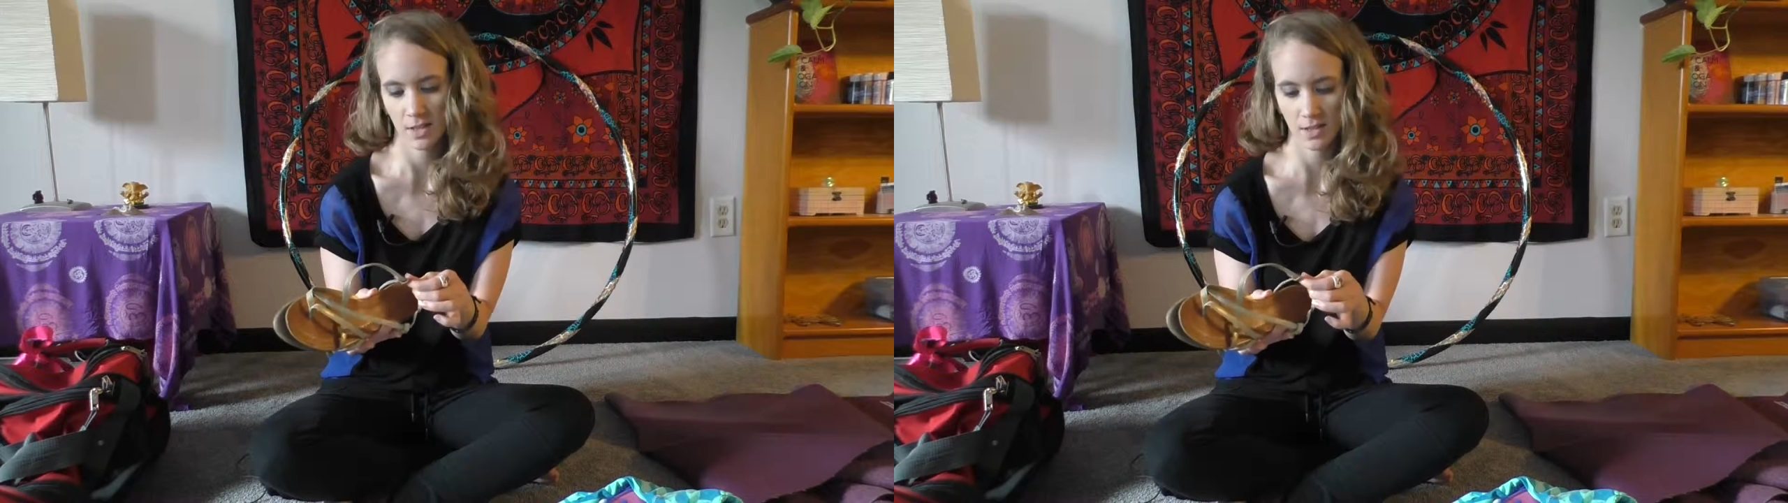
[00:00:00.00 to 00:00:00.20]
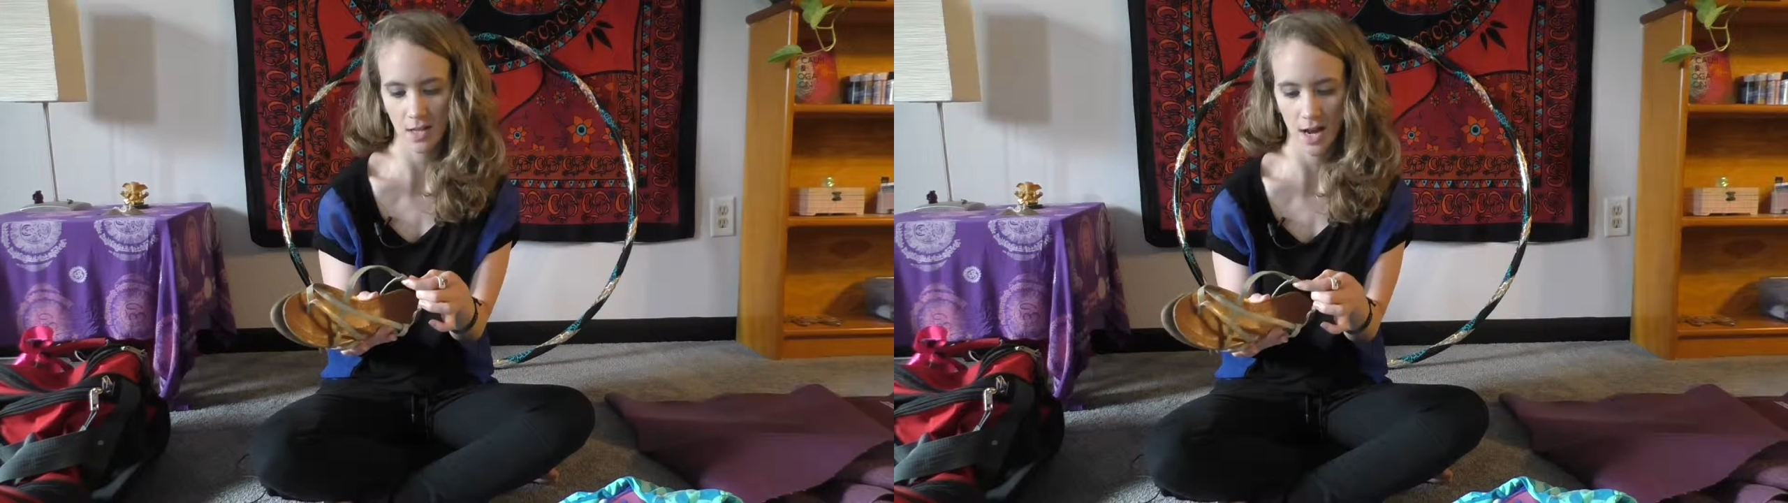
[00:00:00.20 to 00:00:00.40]

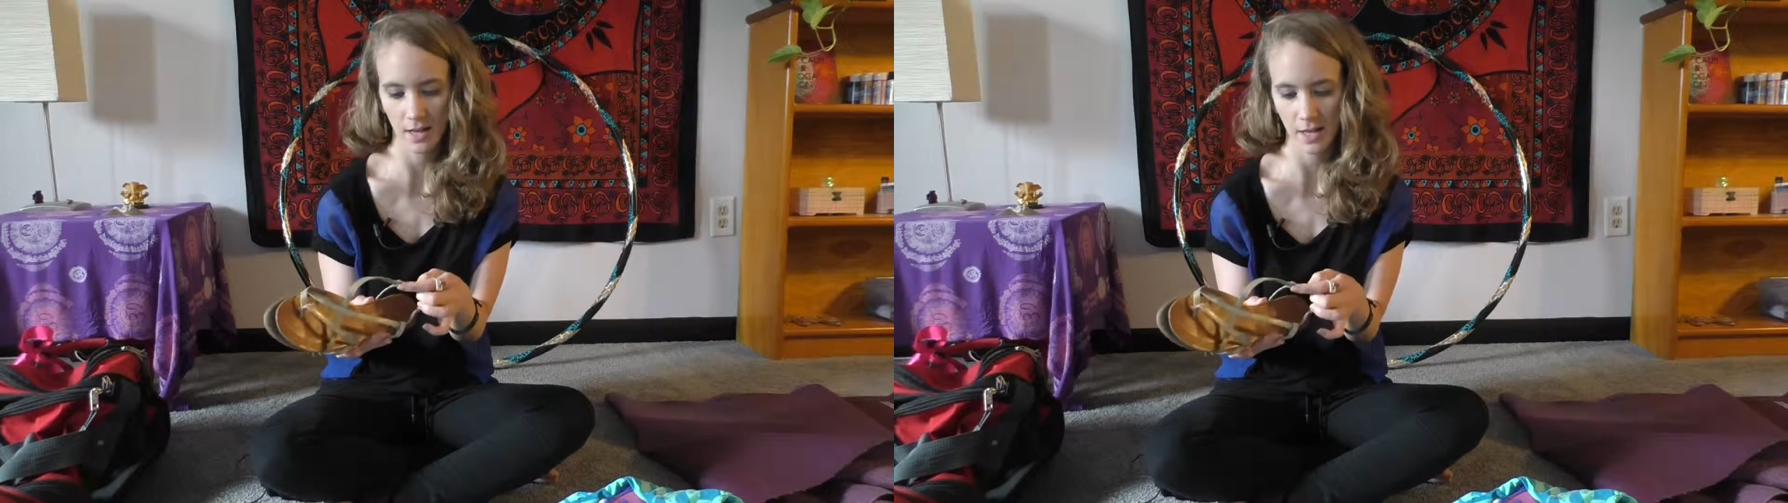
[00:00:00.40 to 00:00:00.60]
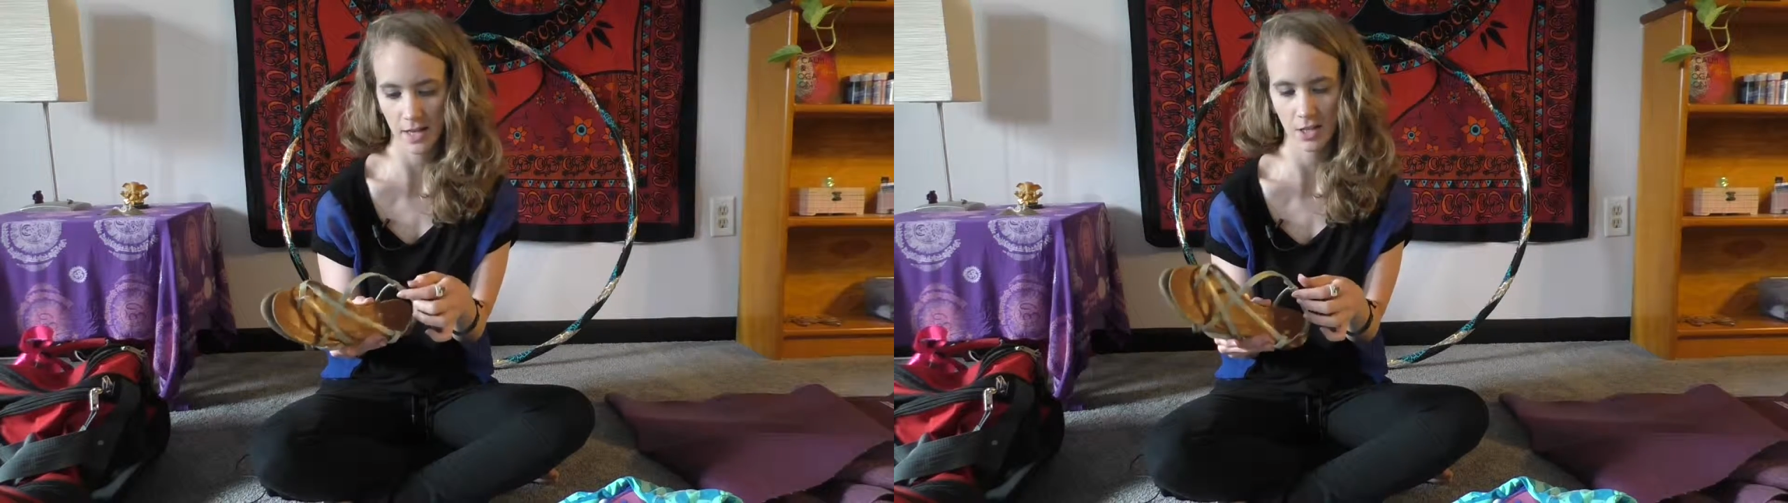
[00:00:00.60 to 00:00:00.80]

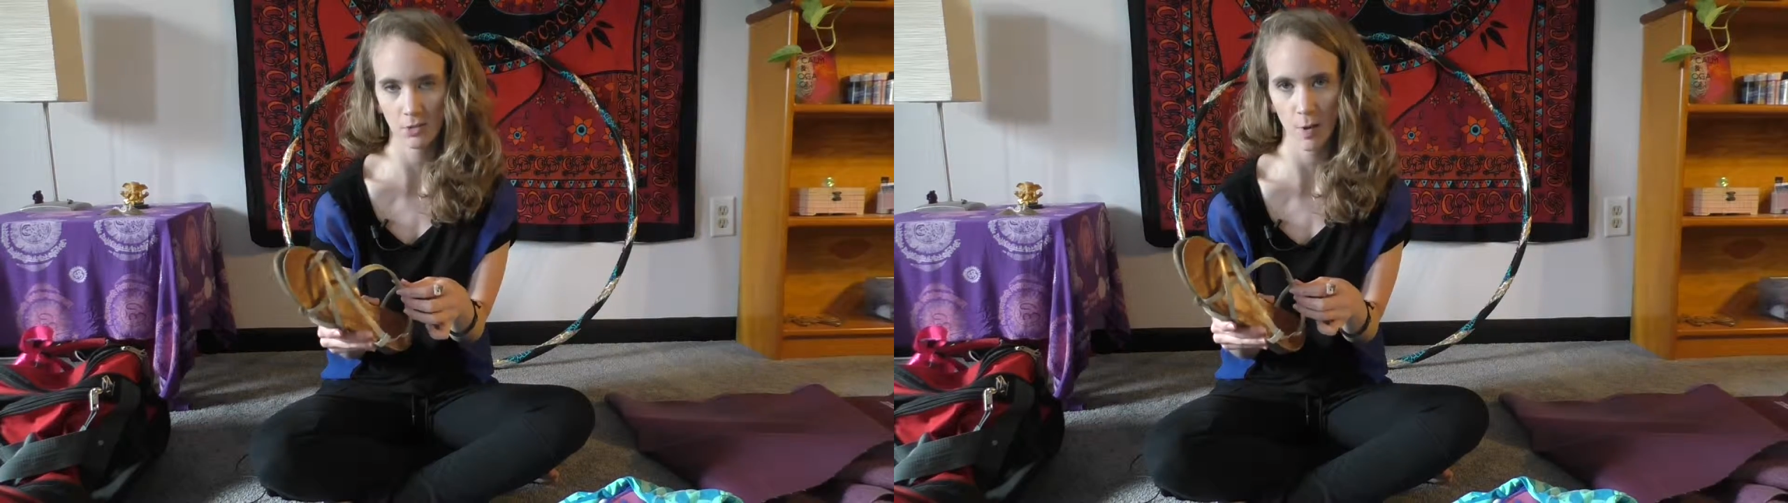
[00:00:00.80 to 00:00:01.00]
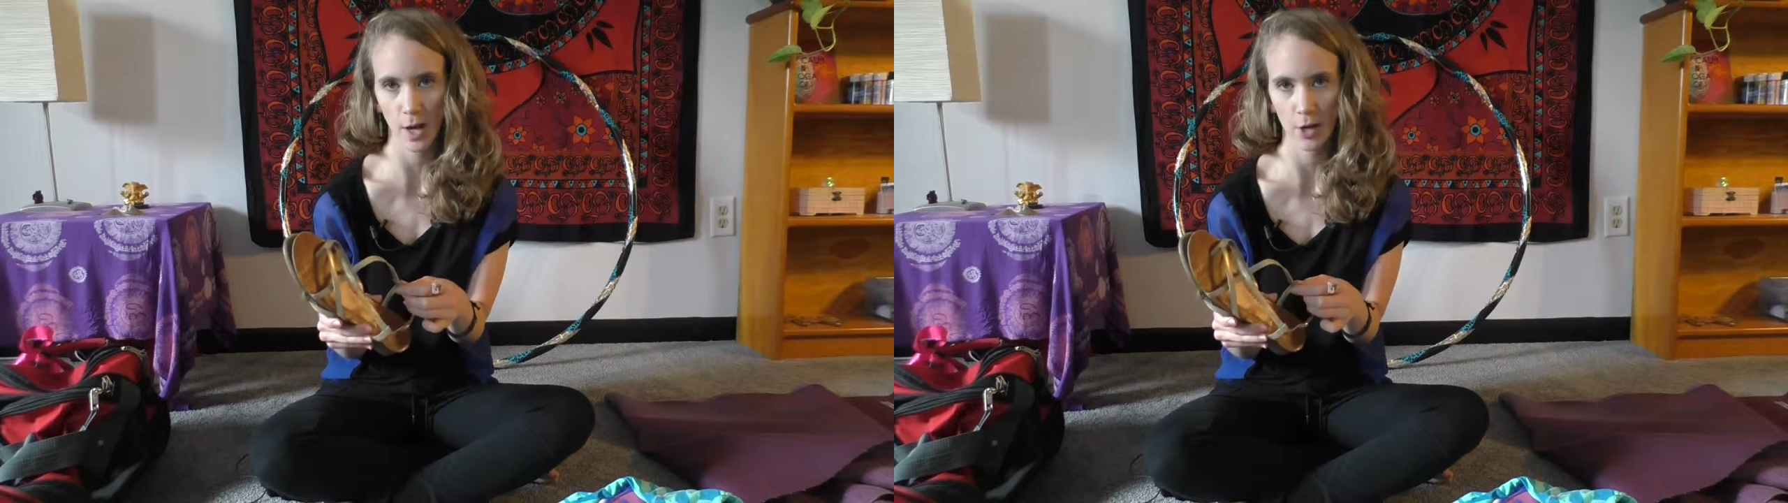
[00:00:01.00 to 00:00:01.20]

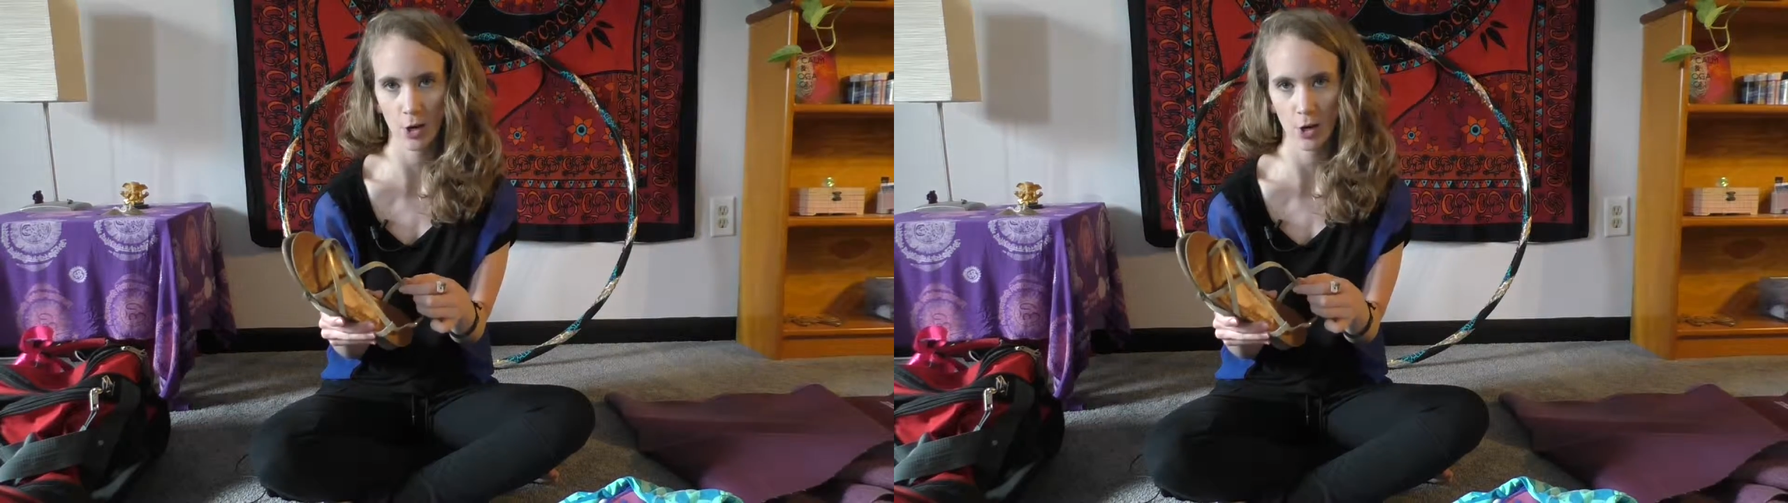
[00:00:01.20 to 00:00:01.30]
stylish while